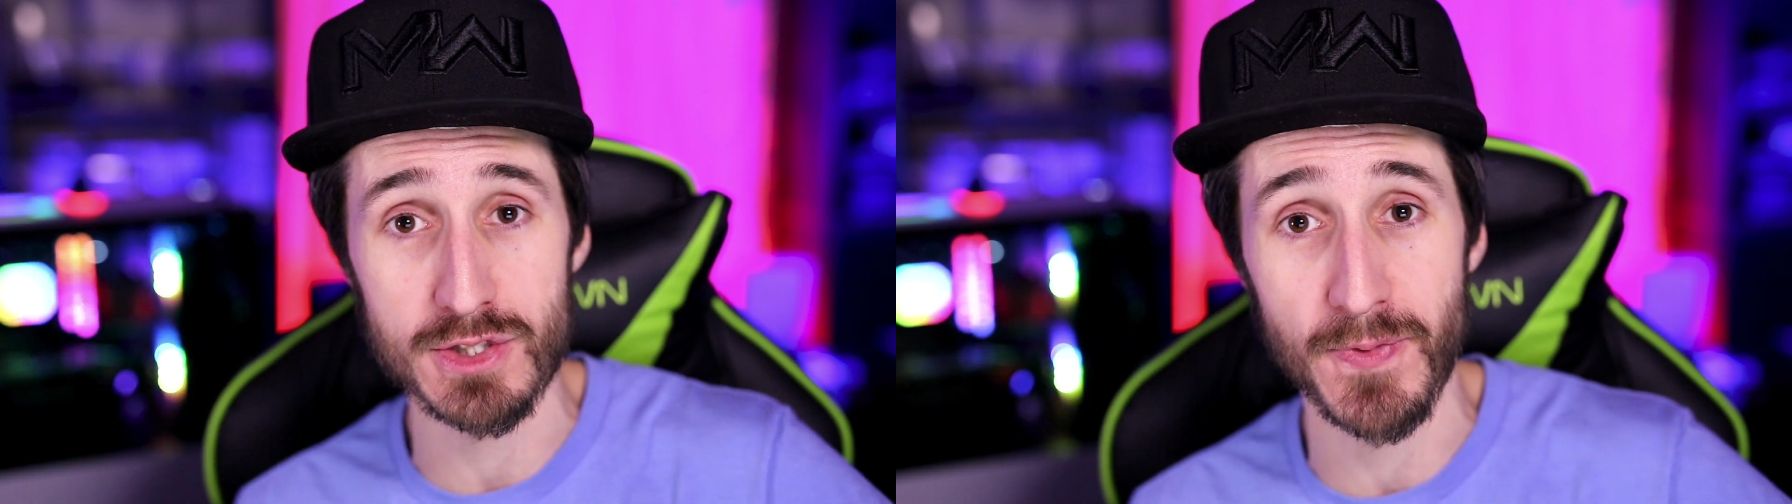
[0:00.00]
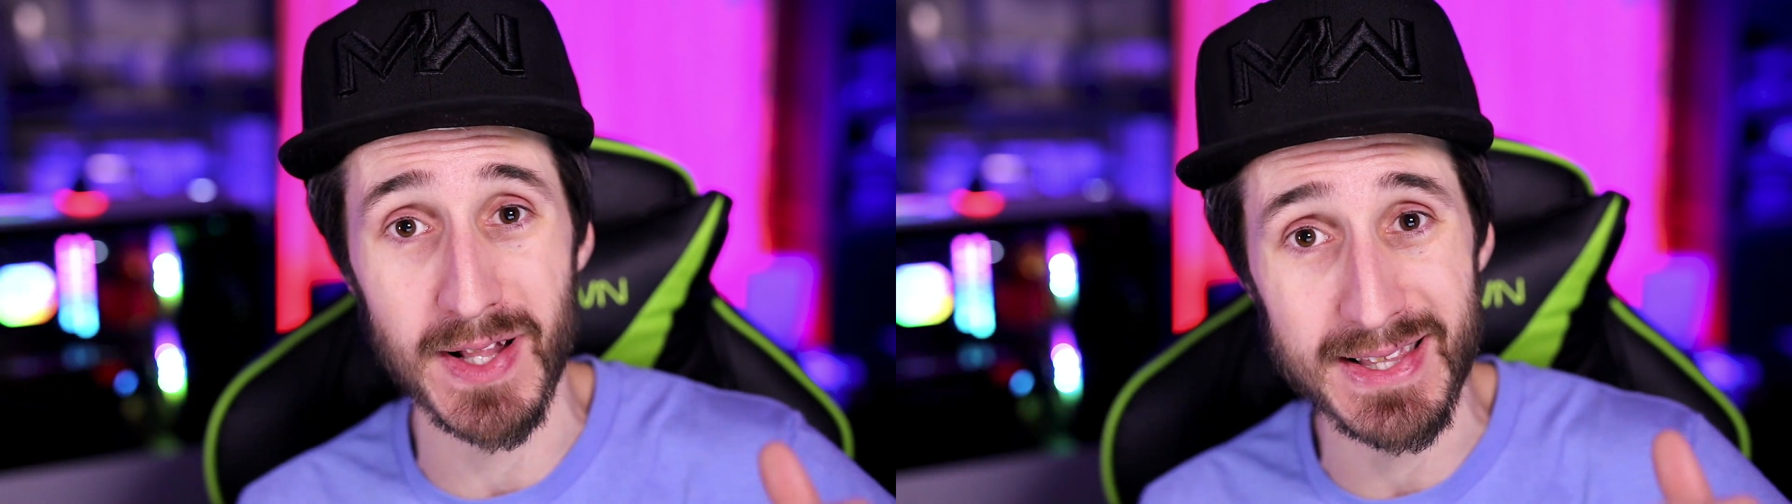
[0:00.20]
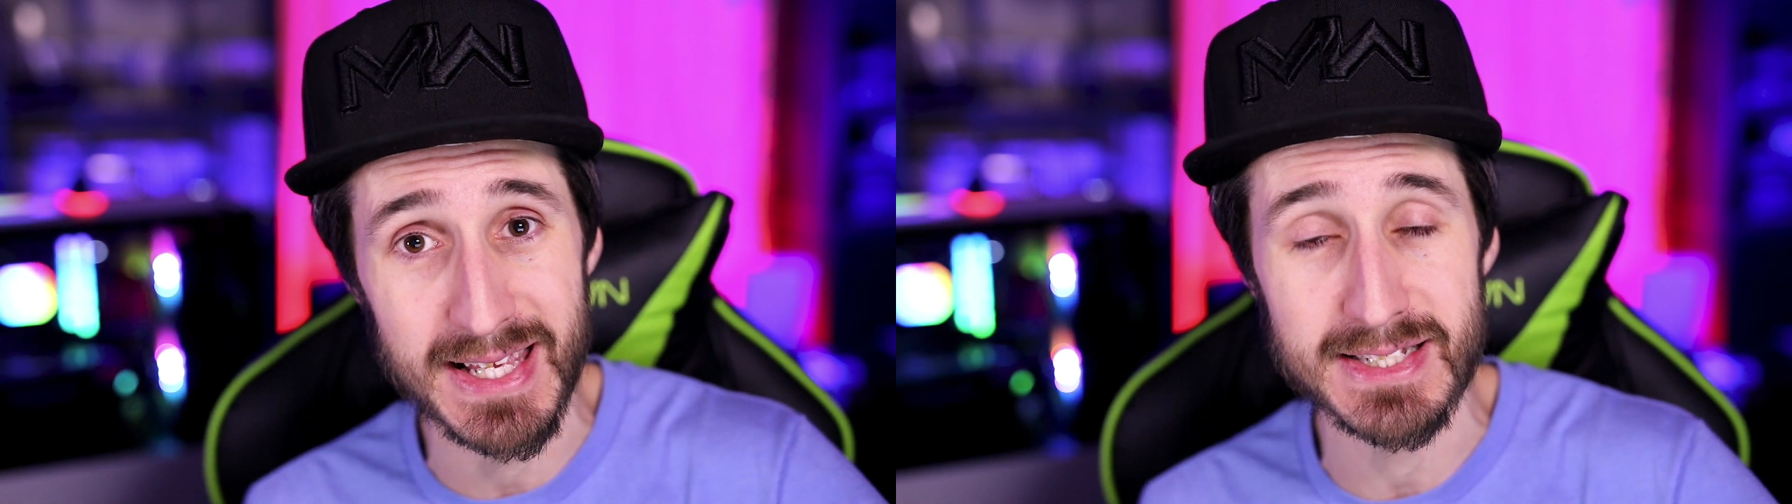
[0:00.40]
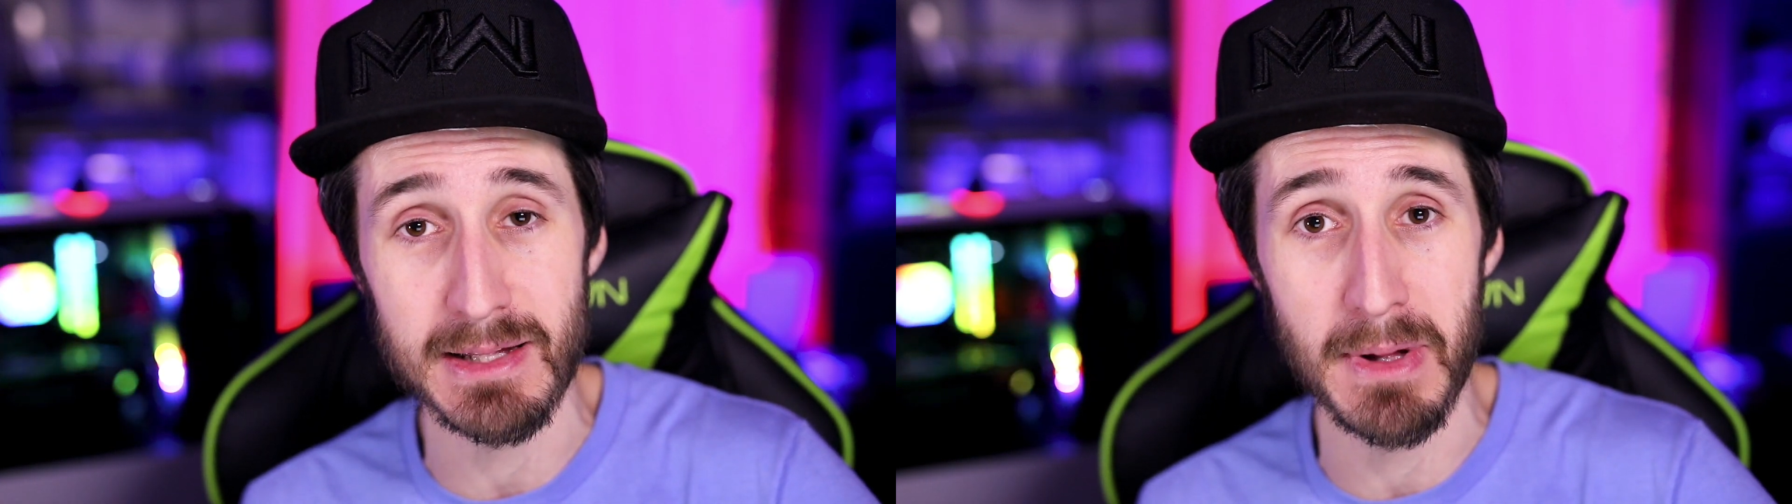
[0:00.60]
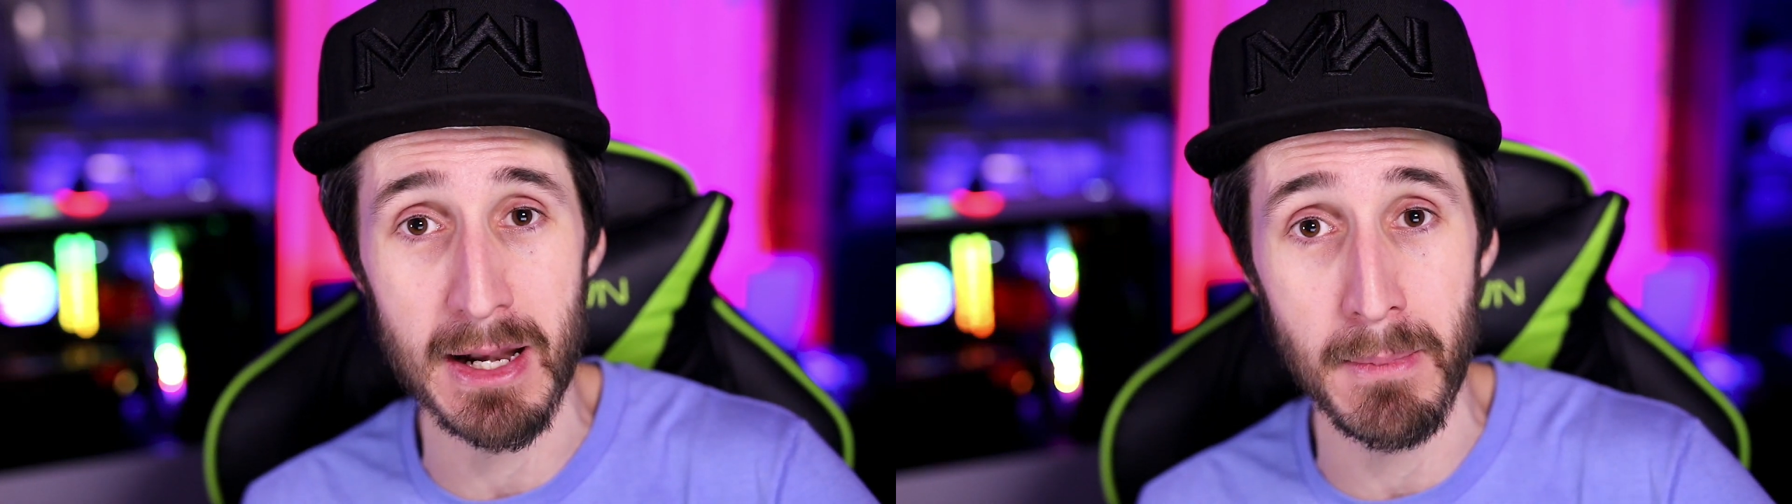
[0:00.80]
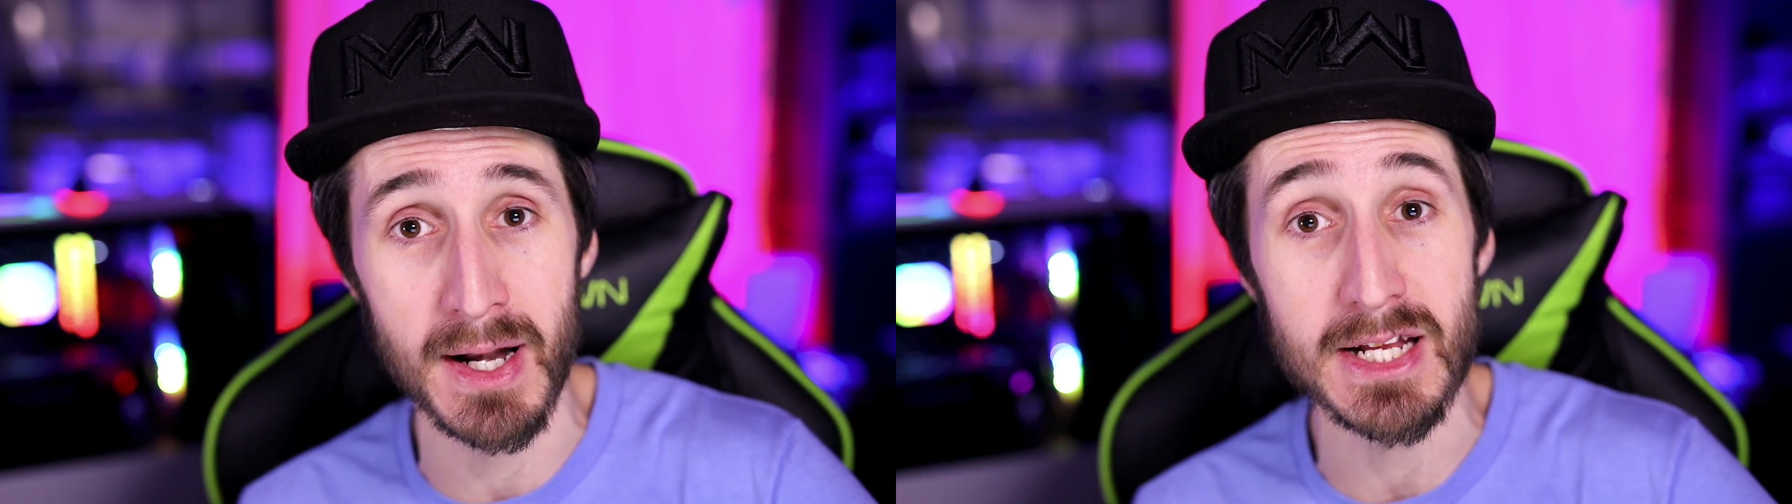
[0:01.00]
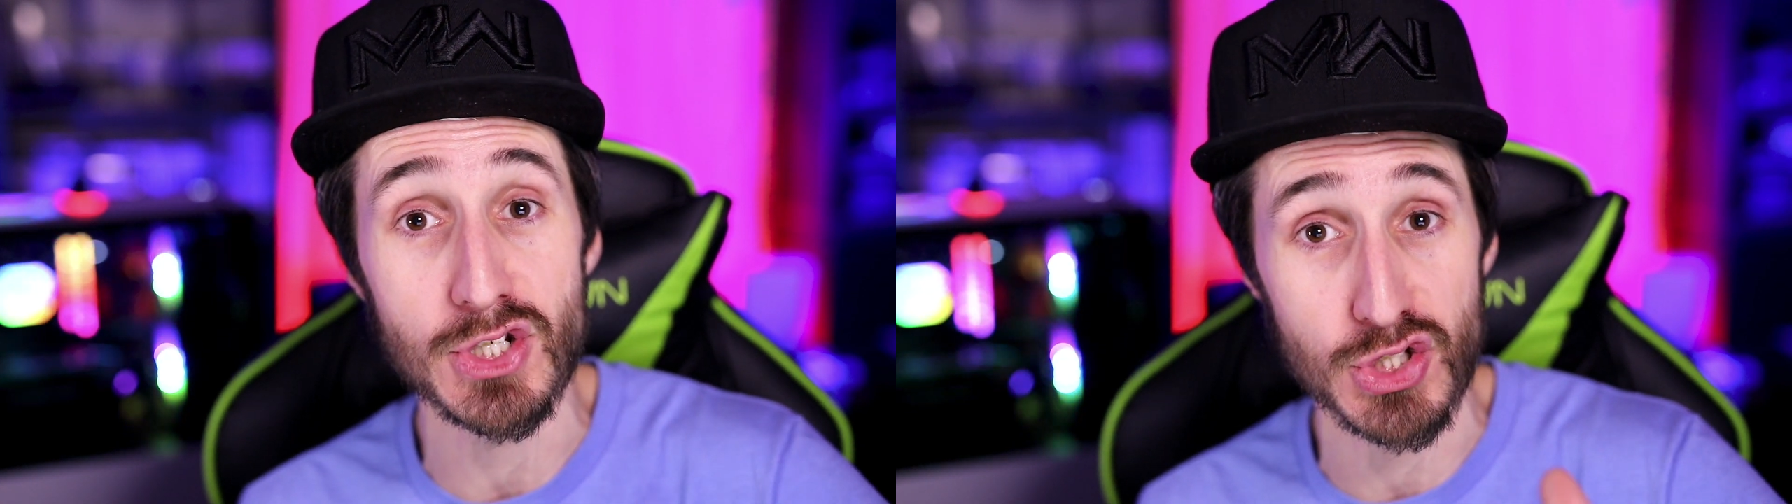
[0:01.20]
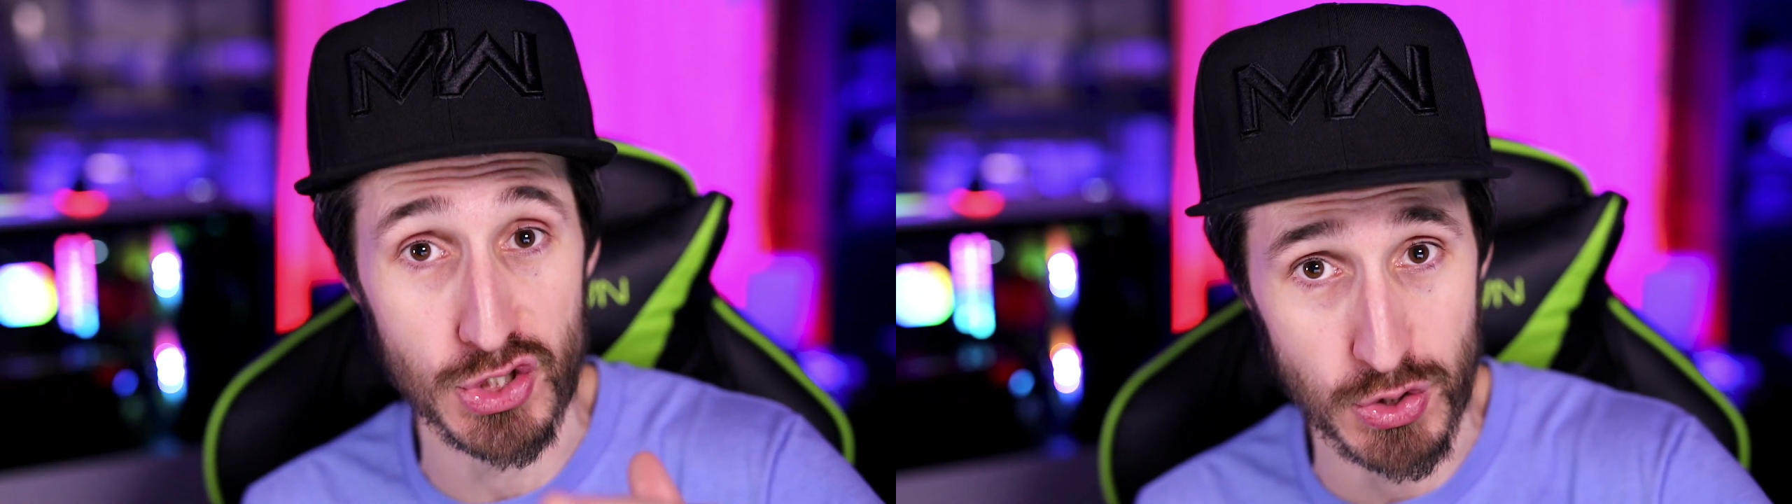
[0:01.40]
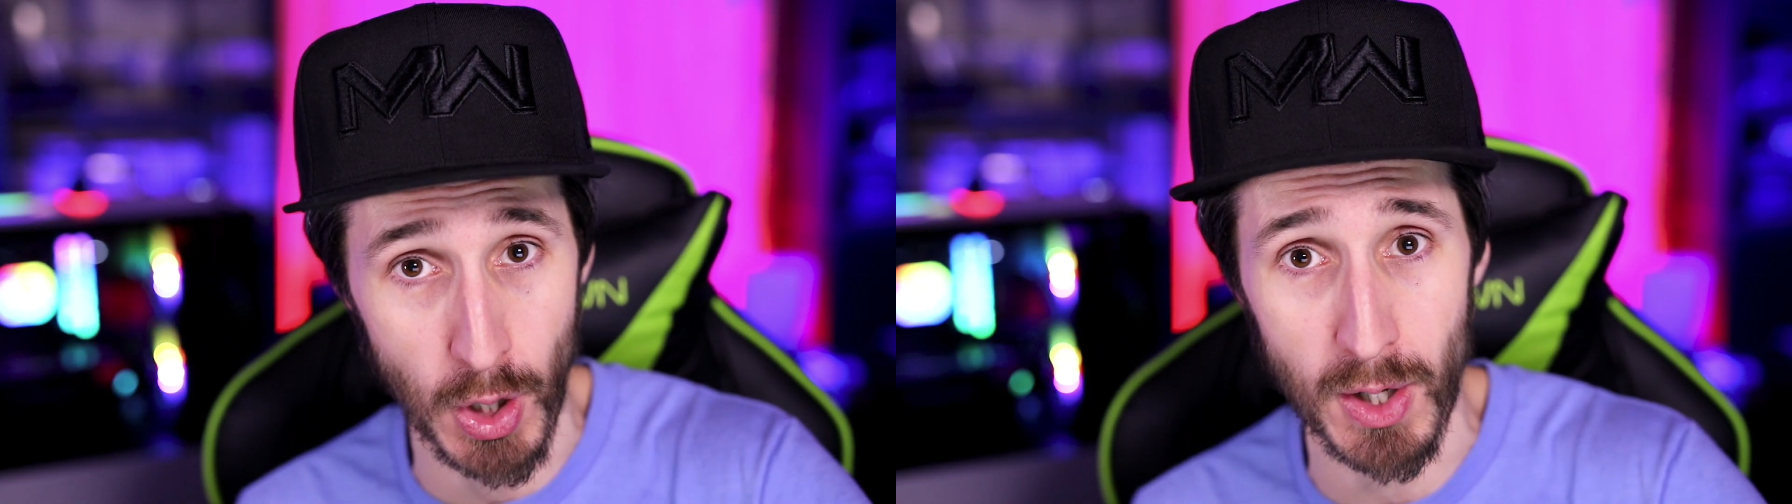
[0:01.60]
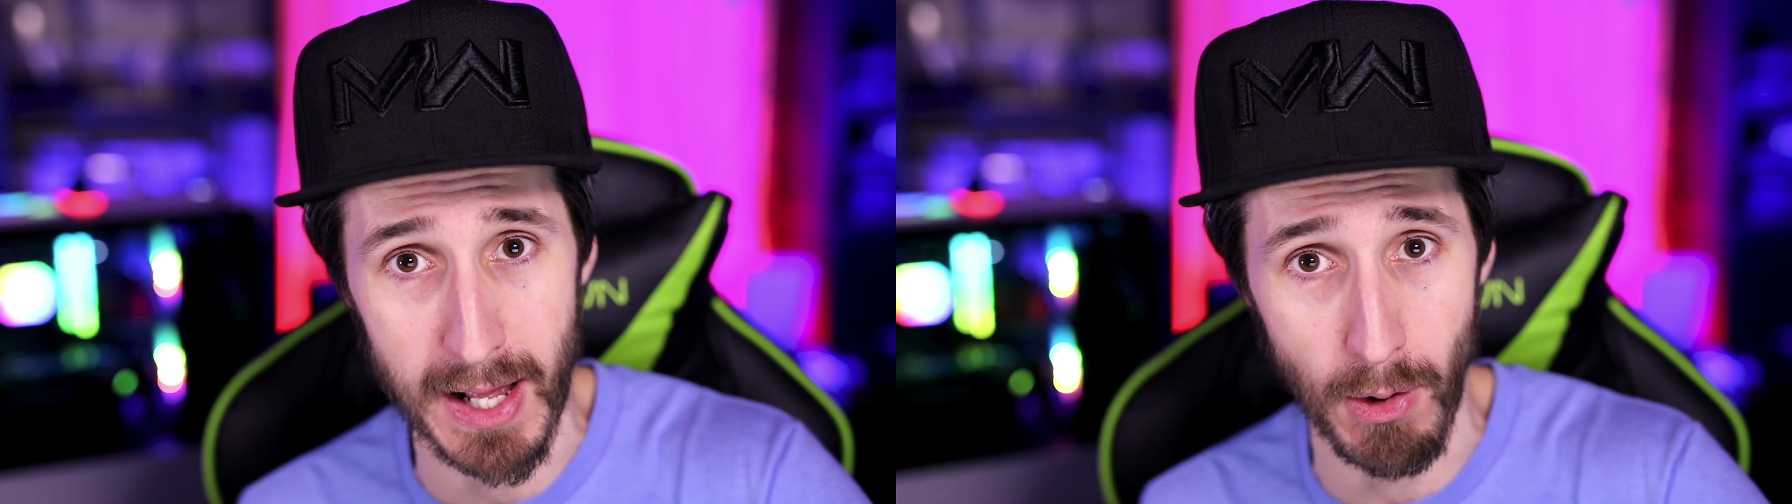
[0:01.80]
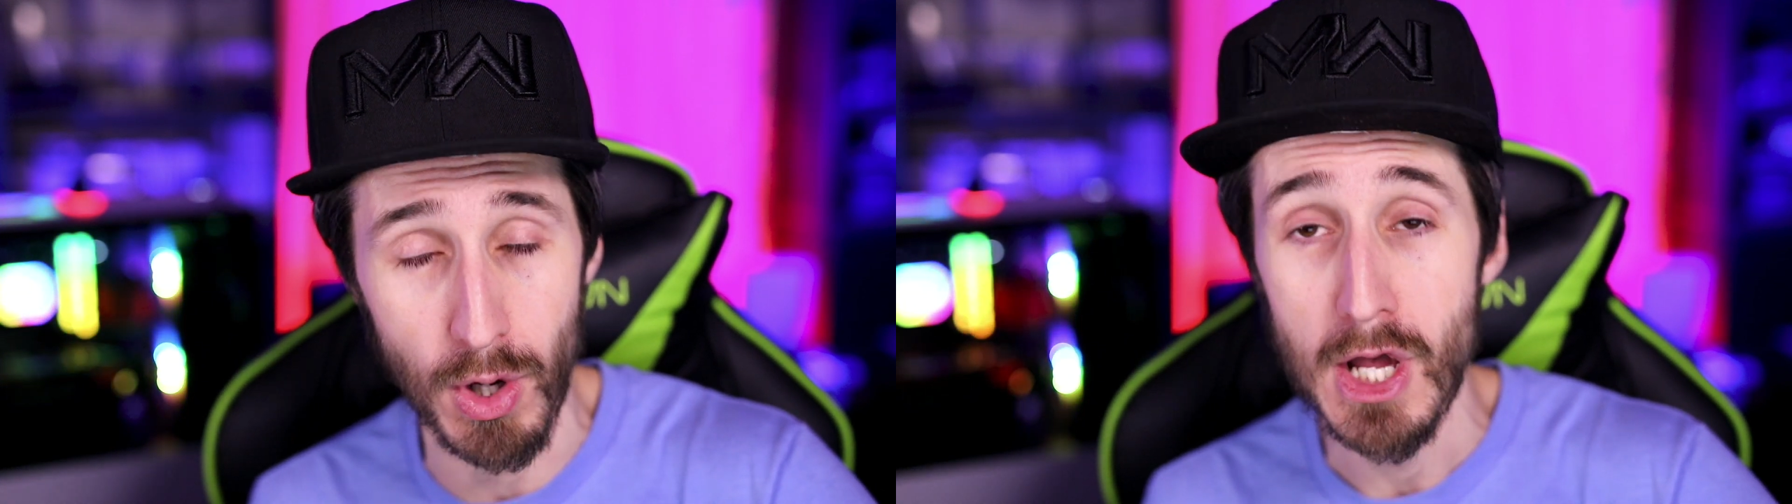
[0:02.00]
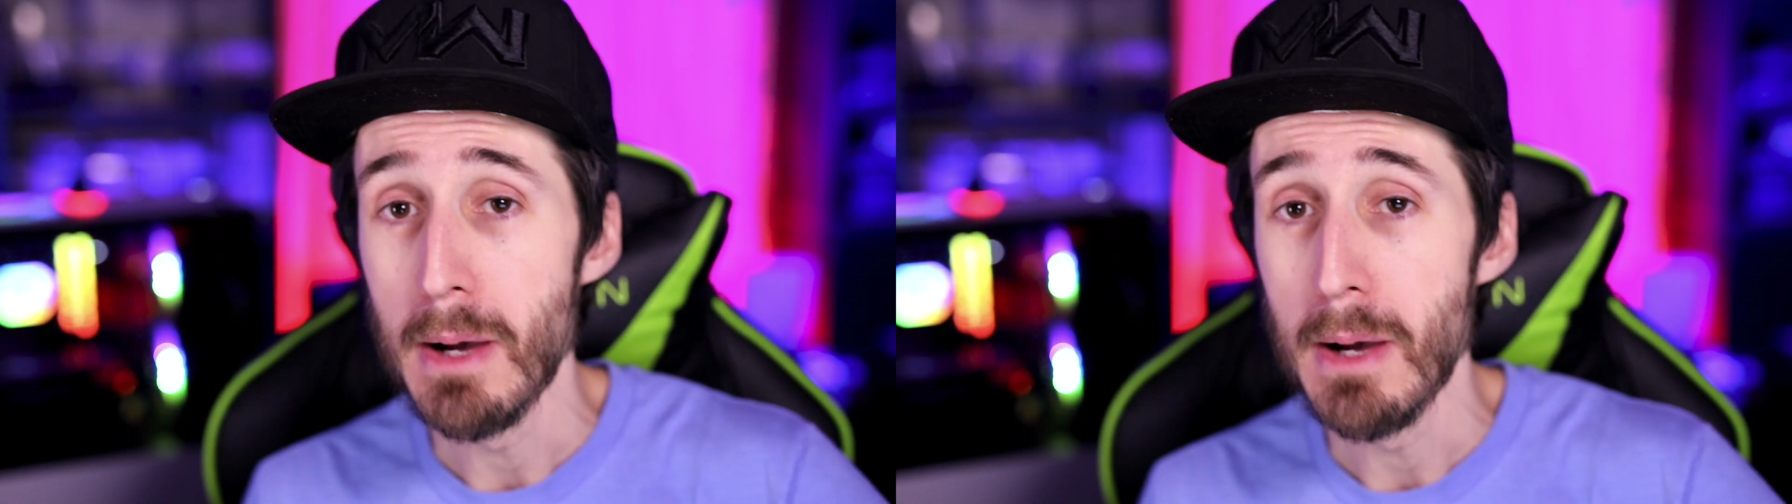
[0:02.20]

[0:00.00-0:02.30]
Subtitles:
for the least amount of money to start out.